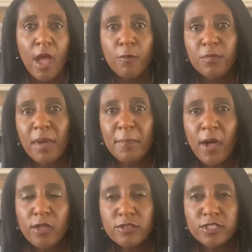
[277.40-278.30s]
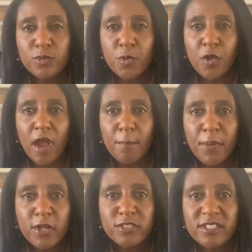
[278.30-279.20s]
With bipolar disorder, a
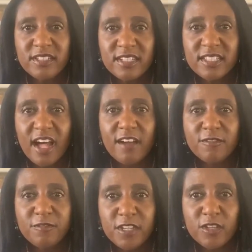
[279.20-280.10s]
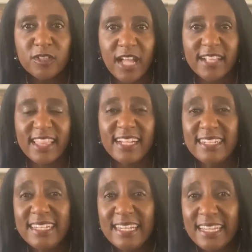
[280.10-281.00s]
person does not feel like they
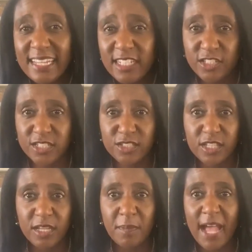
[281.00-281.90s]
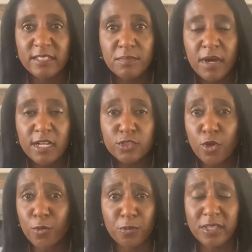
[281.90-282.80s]
need to sleep as much
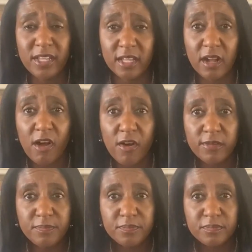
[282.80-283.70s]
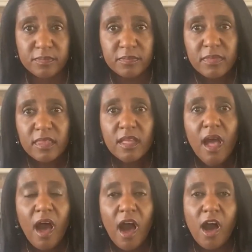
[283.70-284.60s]
or really at all.
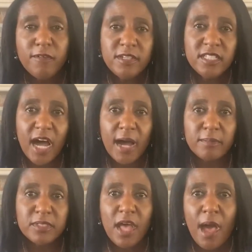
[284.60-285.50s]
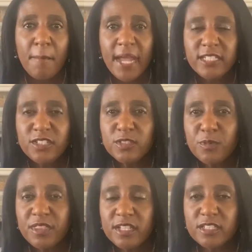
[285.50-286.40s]
Oftentimes, patients
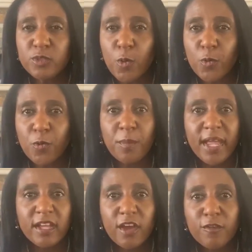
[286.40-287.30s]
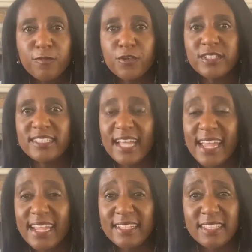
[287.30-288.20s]
with the disorder may go for
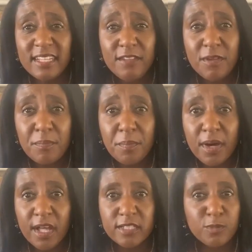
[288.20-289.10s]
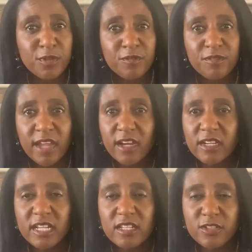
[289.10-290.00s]
days and even months with
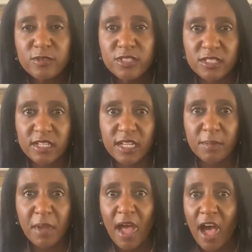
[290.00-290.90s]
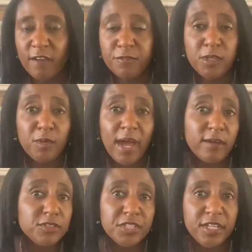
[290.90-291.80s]
very little sleep, a few
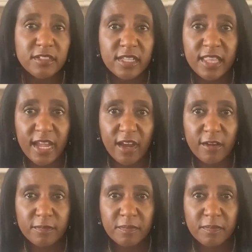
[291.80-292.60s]
hours here and there,